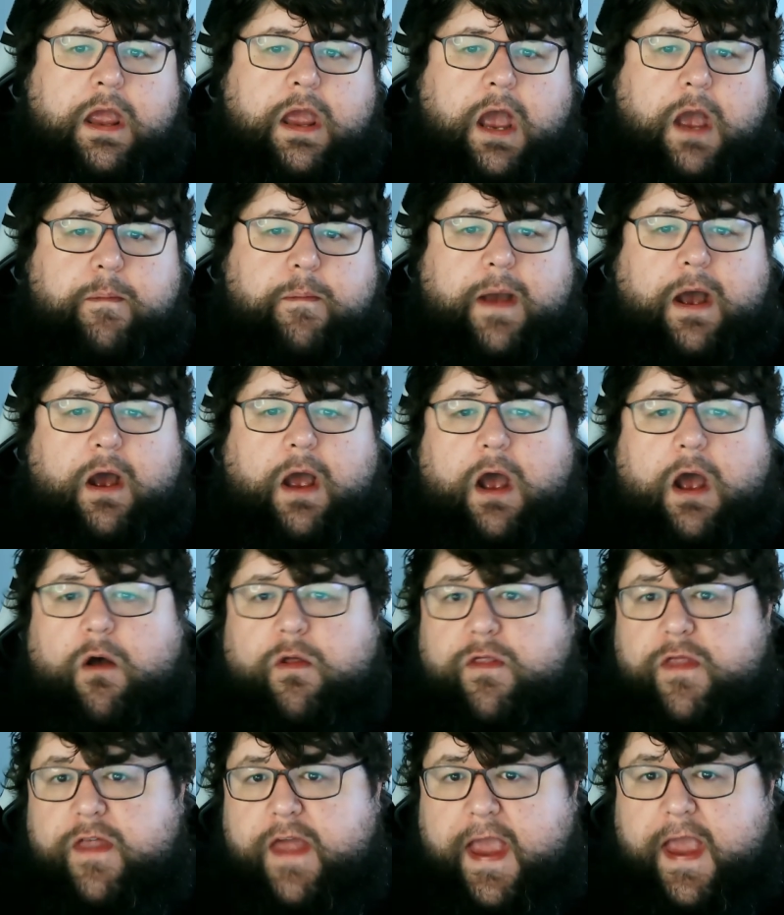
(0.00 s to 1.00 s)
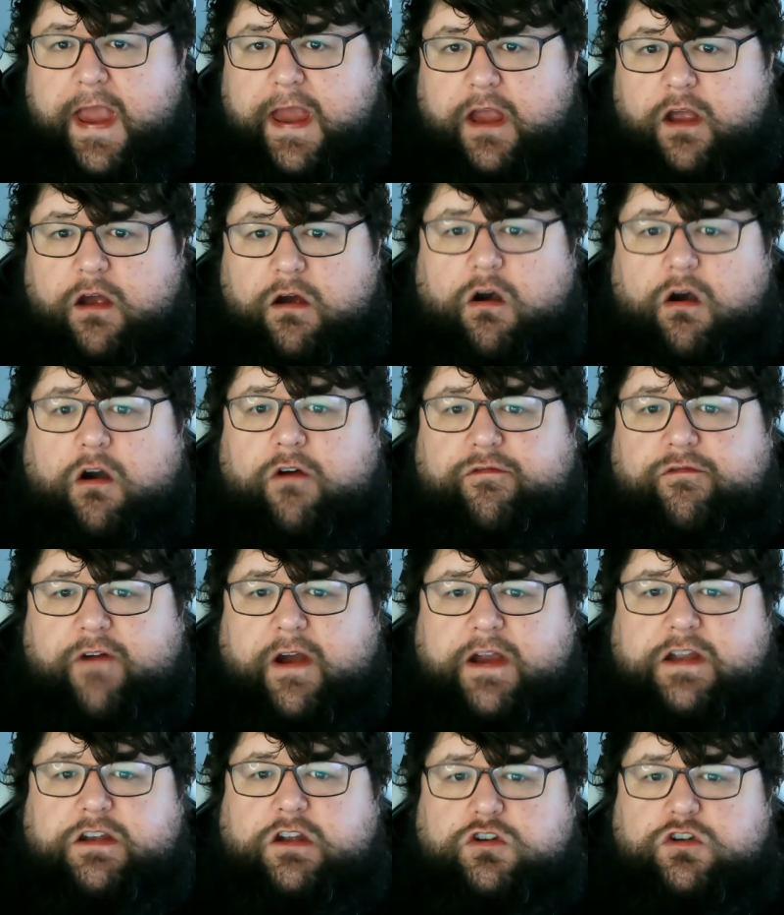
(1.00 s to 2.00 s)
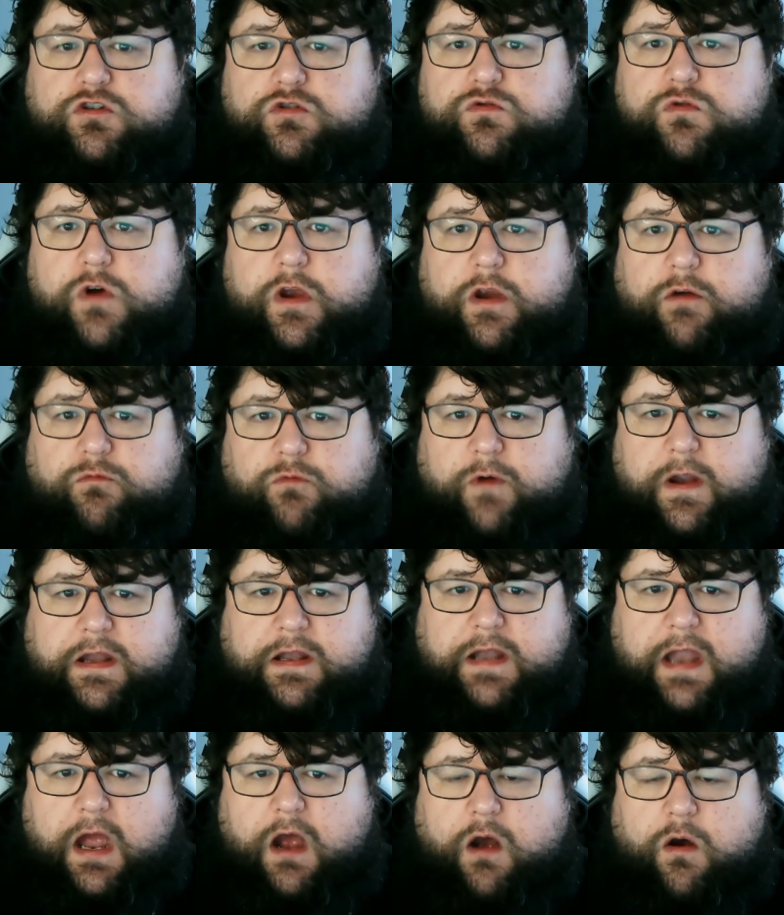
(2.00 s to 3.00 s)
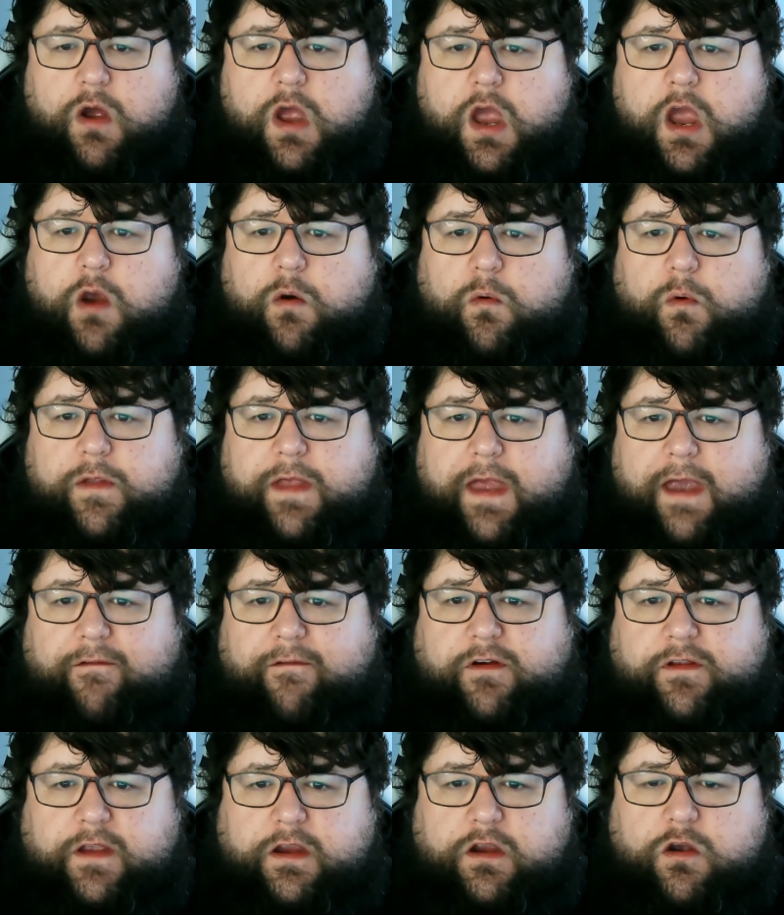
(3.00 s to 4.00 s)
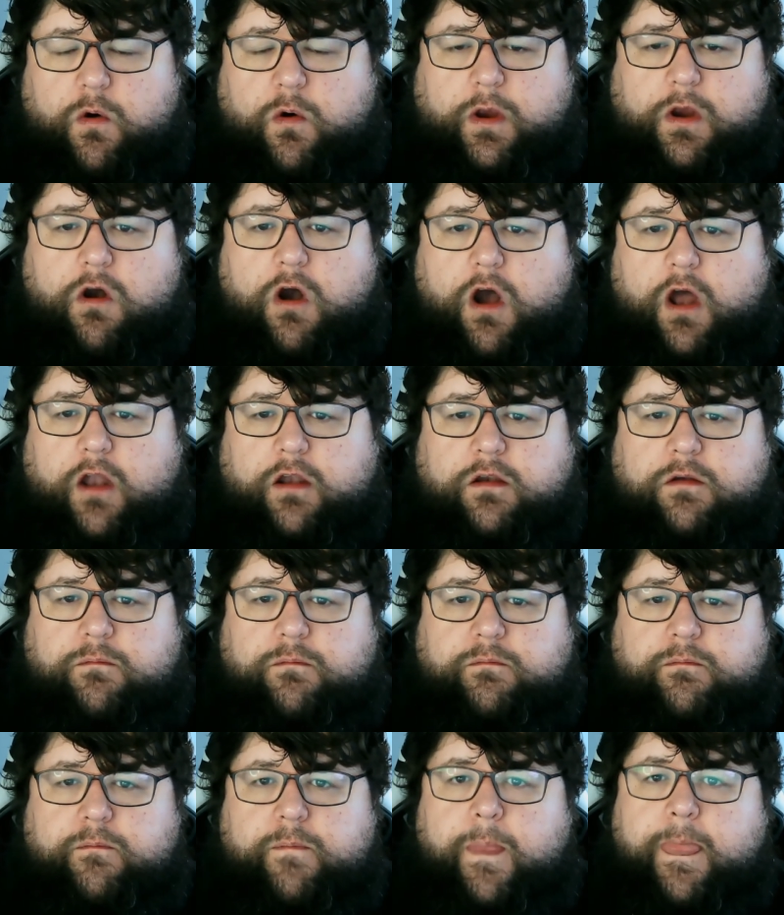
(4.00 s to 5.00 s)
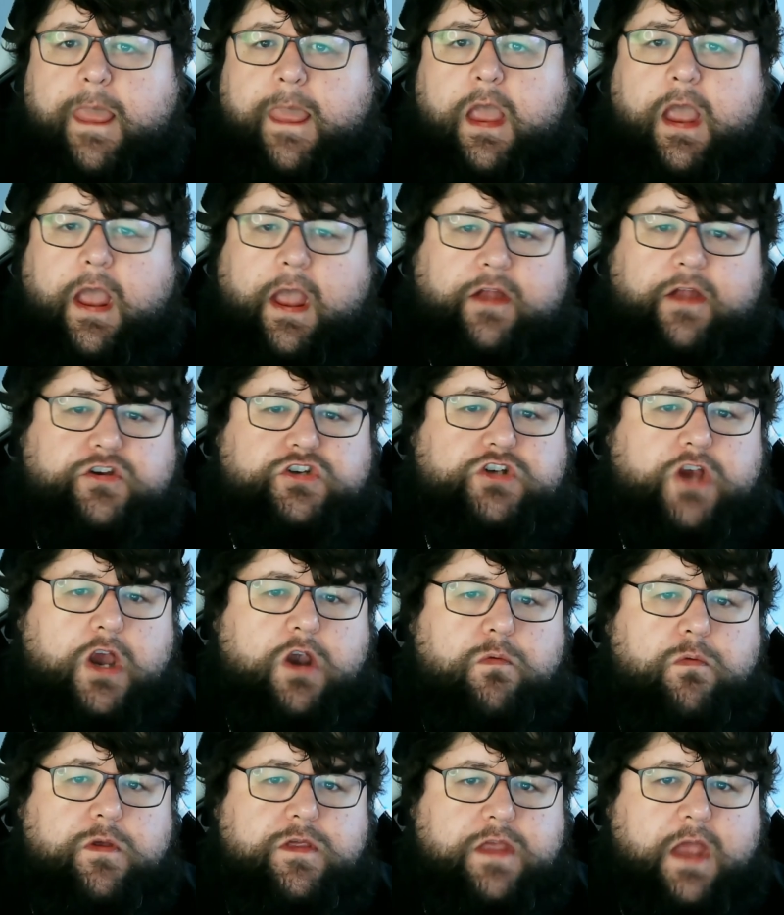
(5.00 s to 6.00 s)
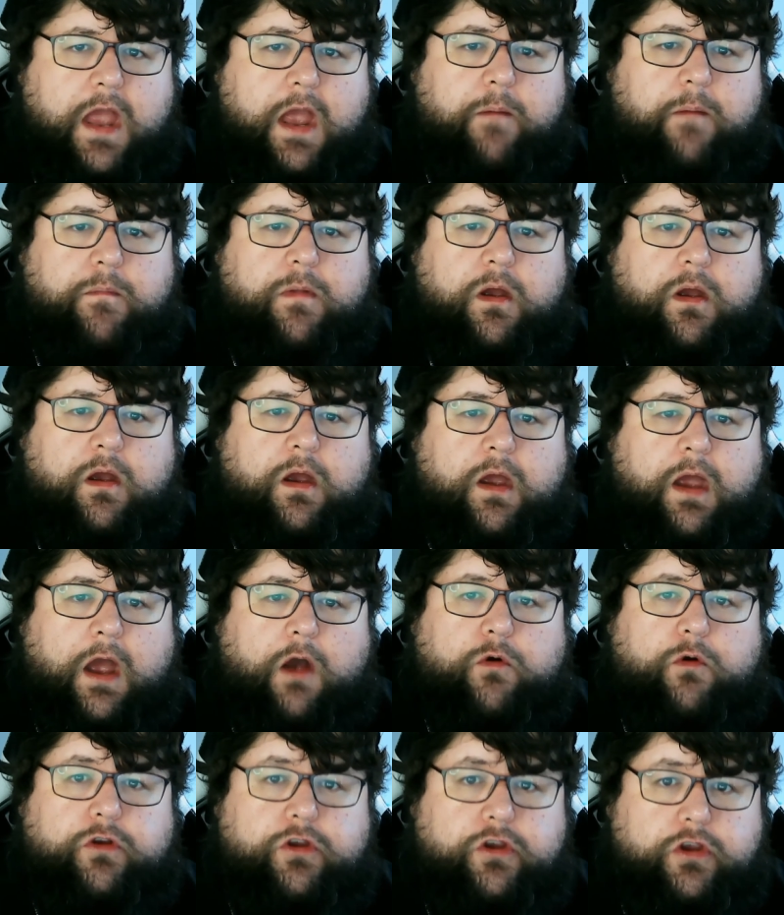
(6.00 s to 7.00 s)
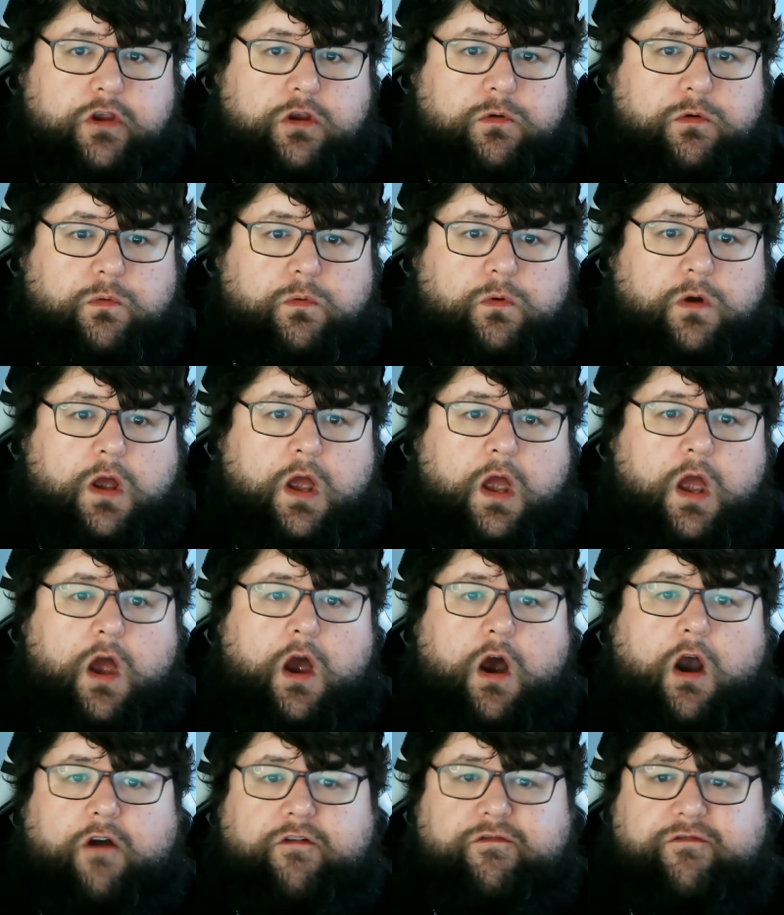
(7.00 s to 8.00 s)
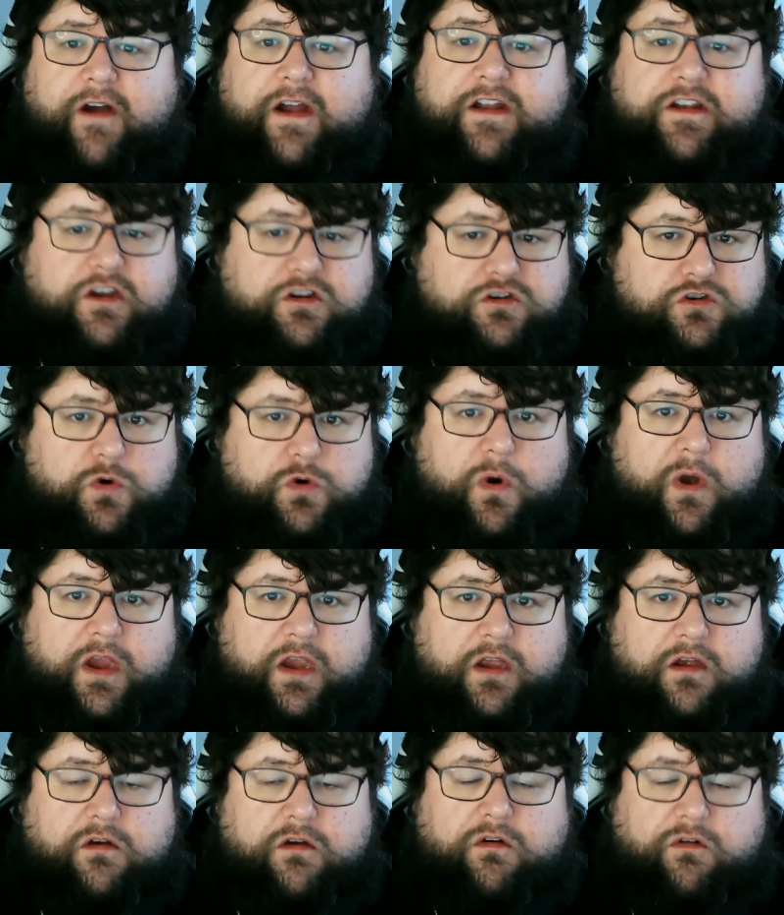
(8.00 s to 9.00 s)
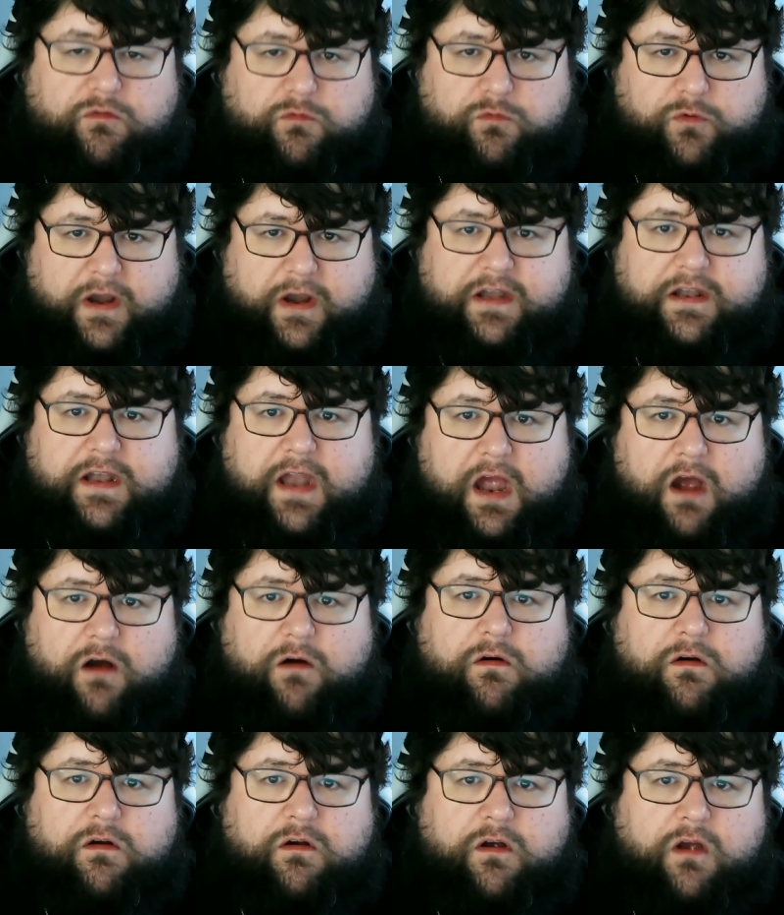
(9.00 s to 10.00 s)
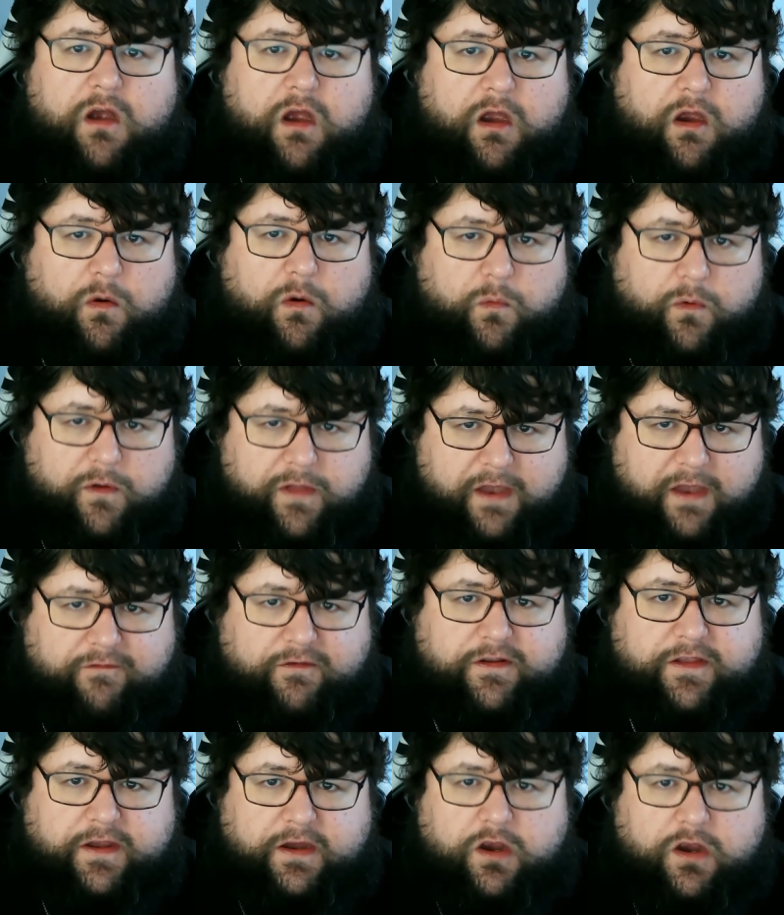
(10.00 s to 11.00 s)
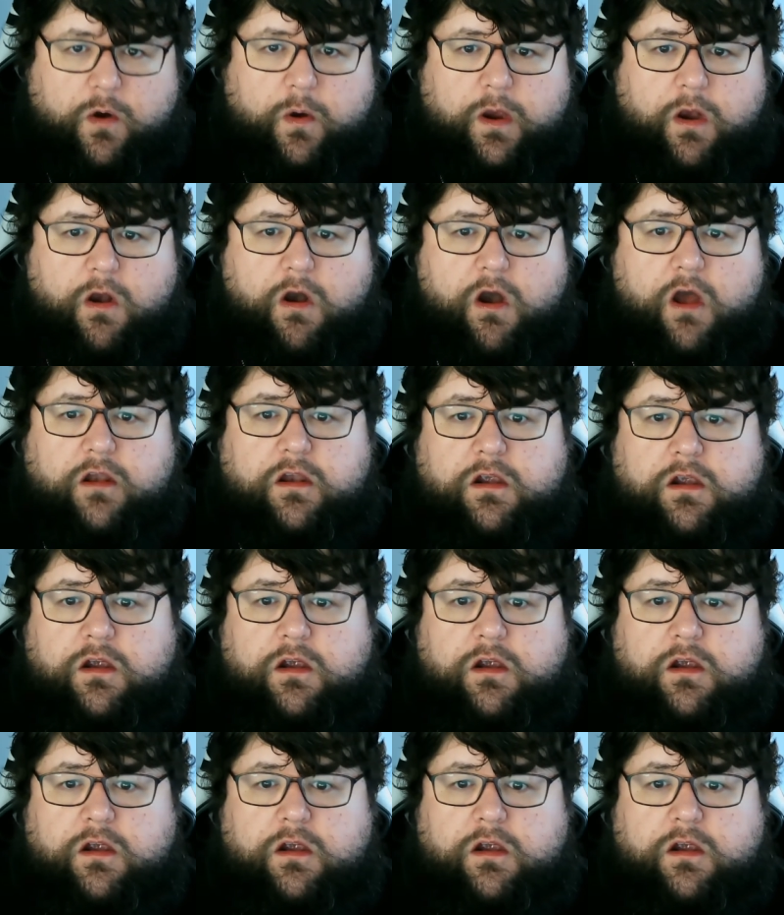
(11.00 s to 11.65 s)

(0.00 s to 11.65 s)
about how they are finding joy right now with everything going on. And share with them how you are finding joy right now with everything going on.